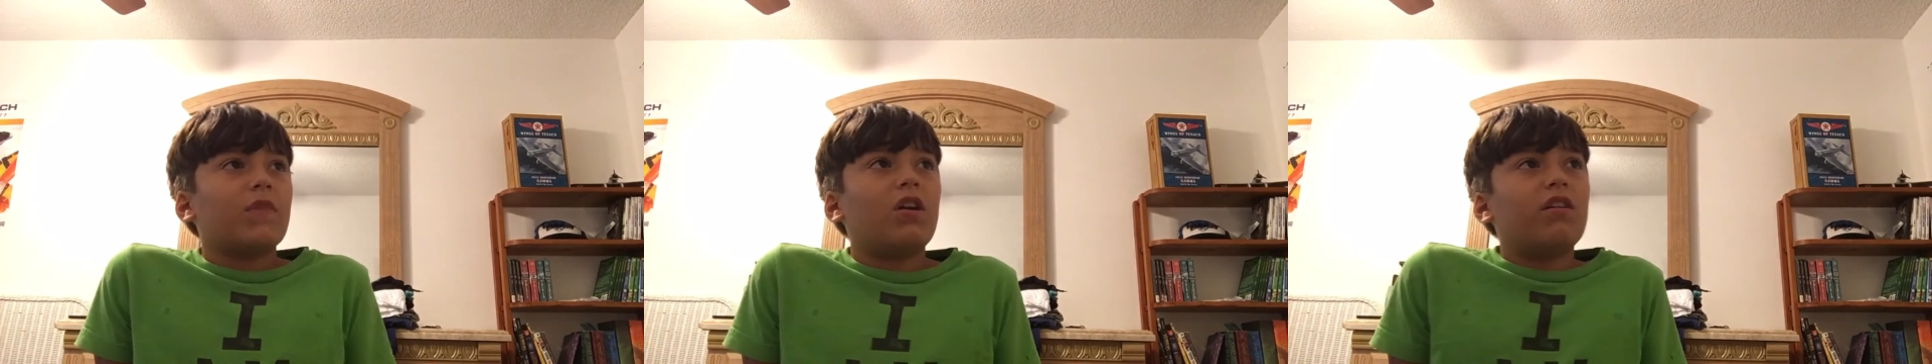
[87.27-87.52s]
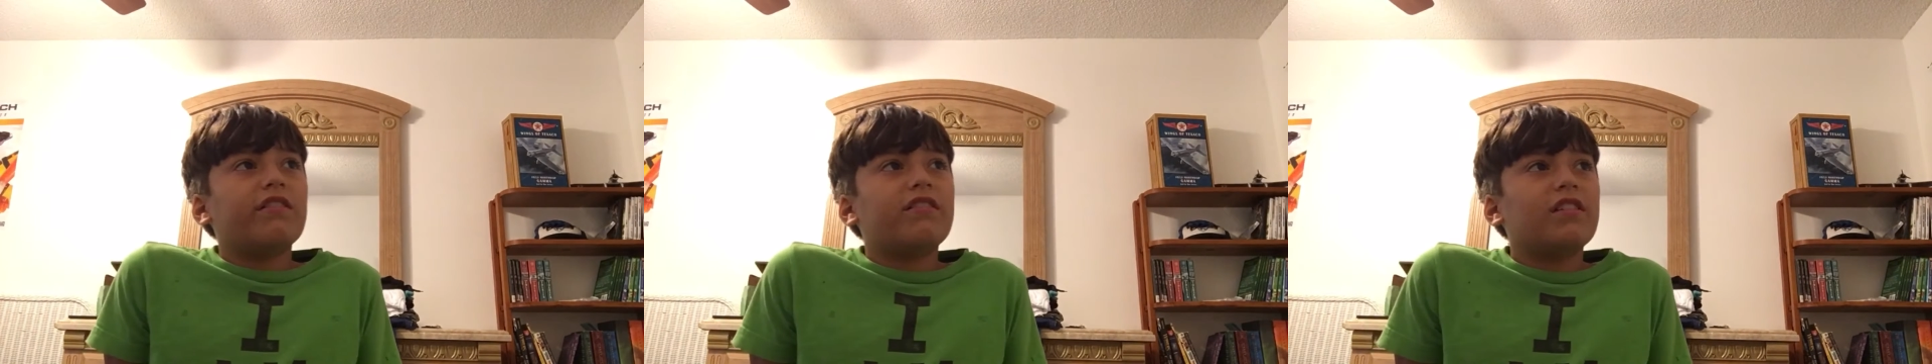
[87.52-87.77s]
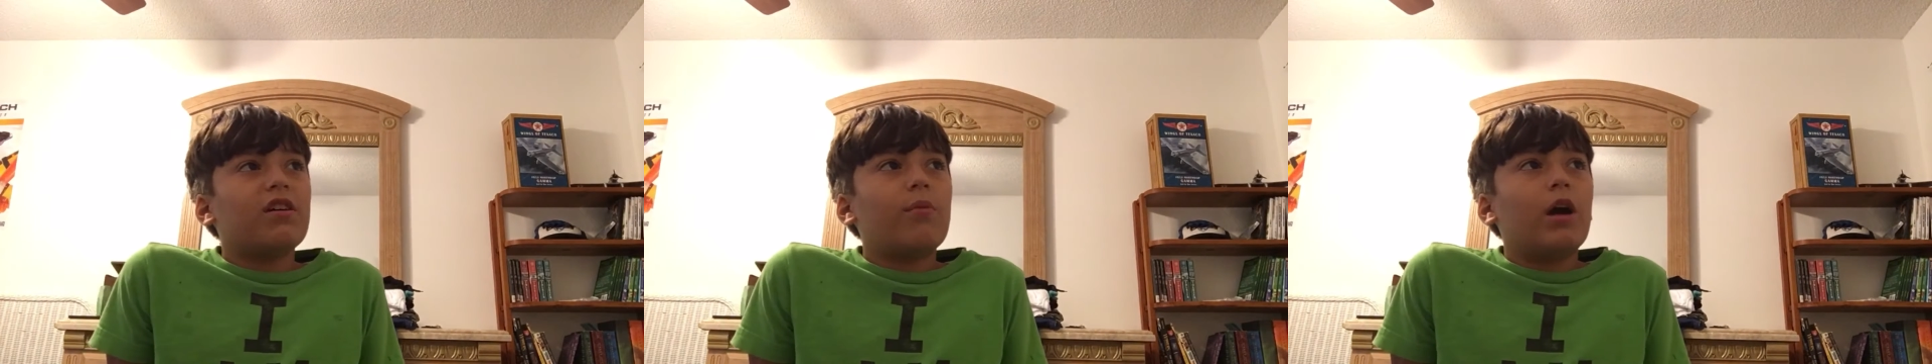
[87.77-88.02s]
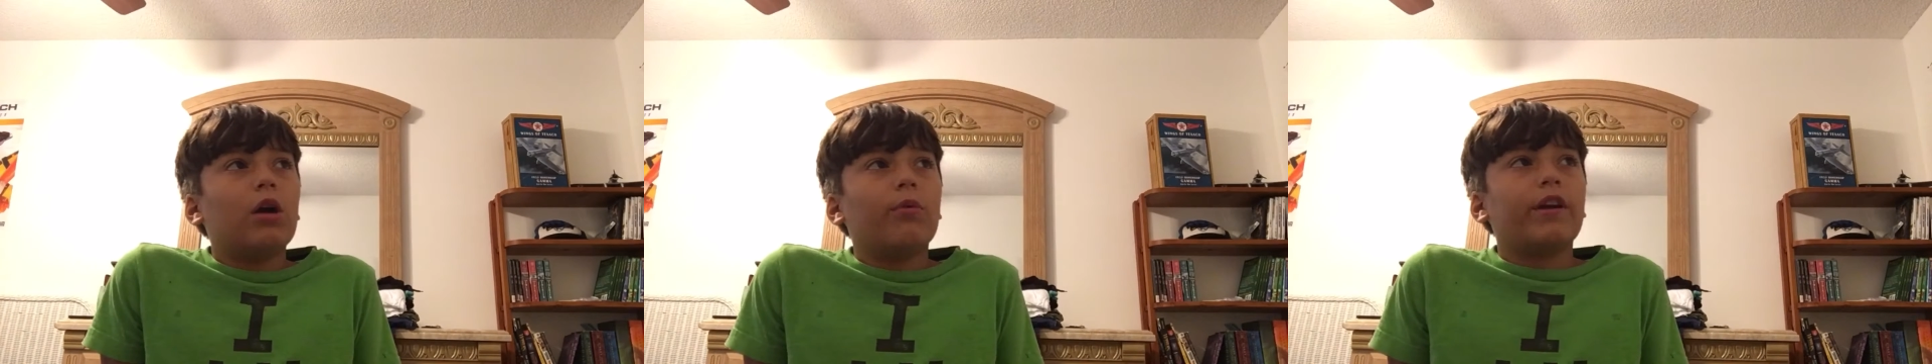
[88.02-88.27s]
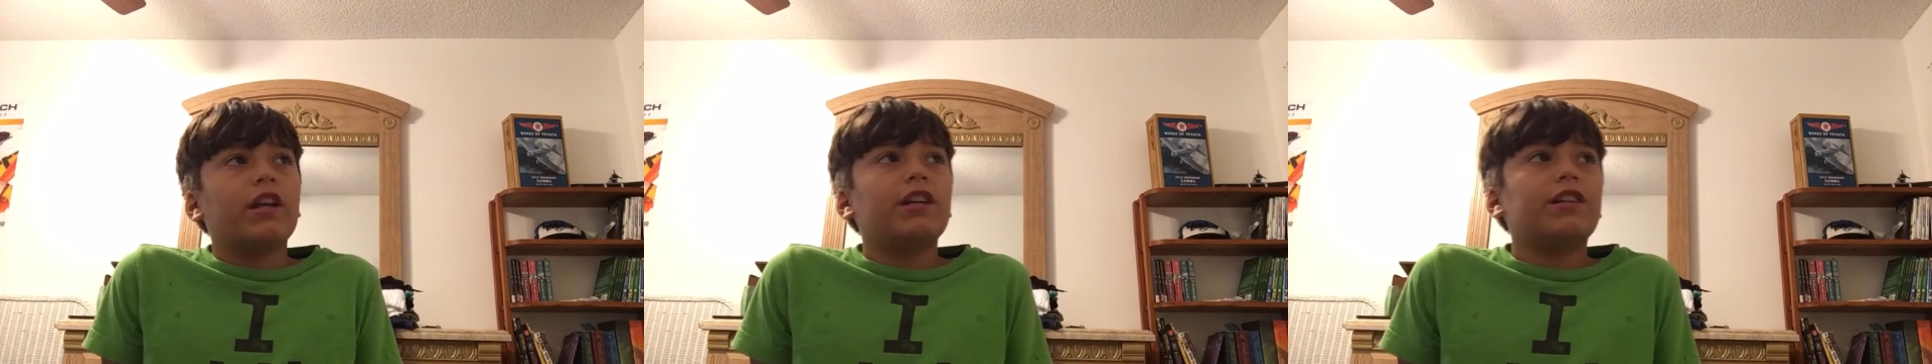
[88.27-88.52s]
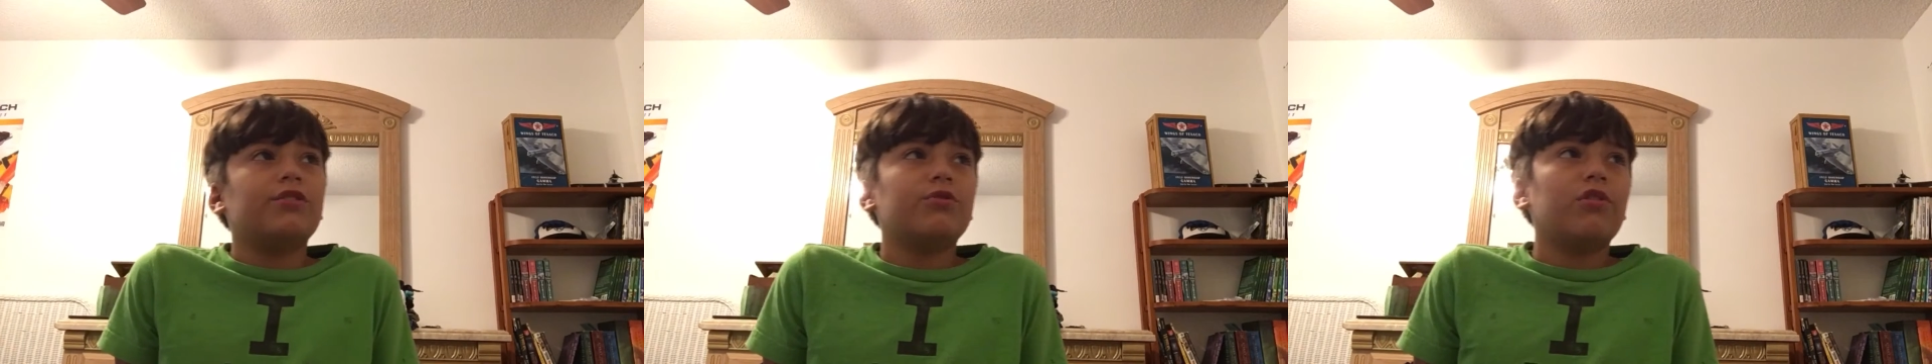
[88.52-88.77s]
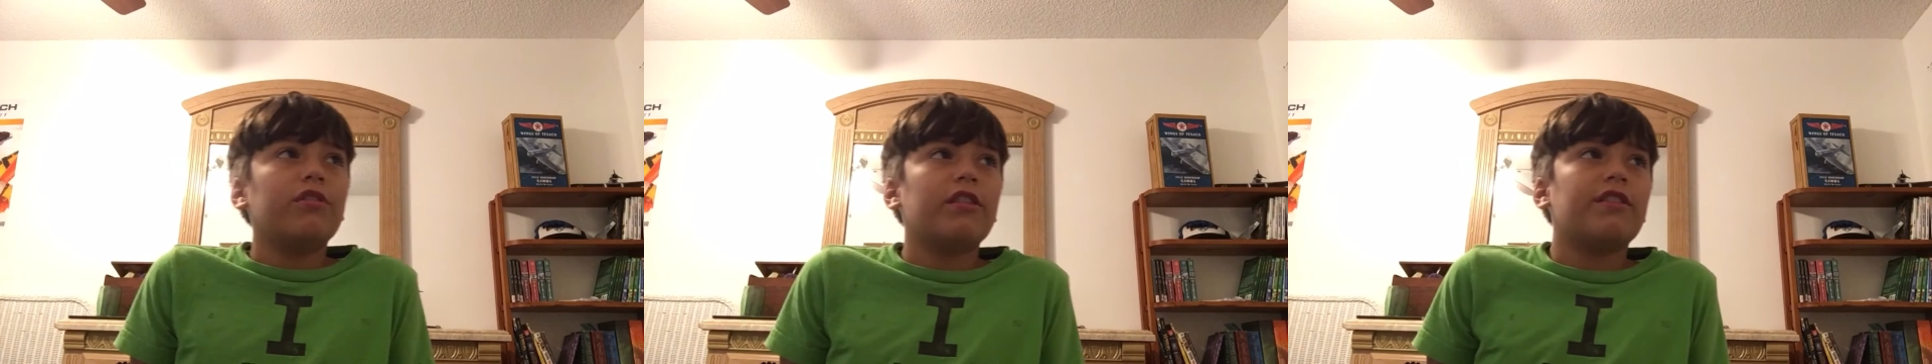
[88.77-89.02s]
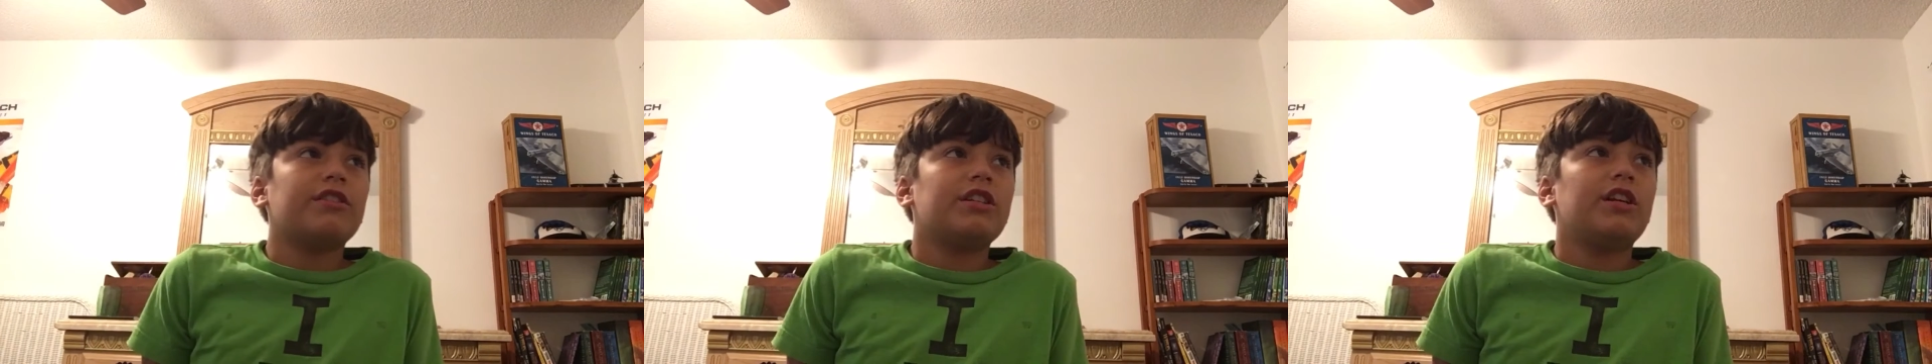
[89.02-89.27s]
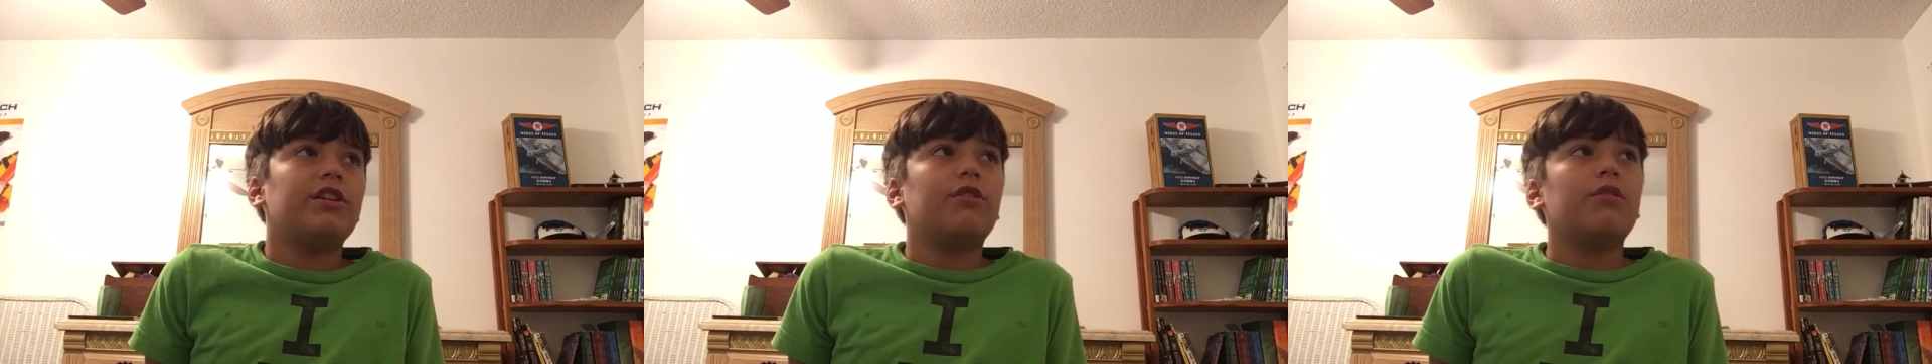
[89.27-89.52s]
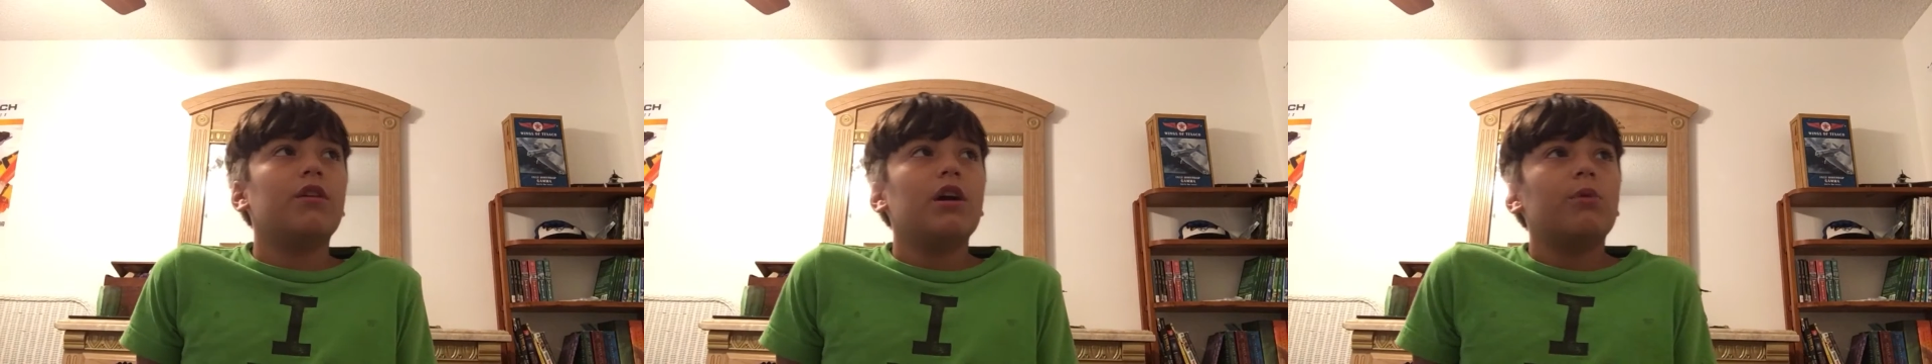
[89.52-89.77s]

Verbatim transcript: also, how are we gonna control this channel?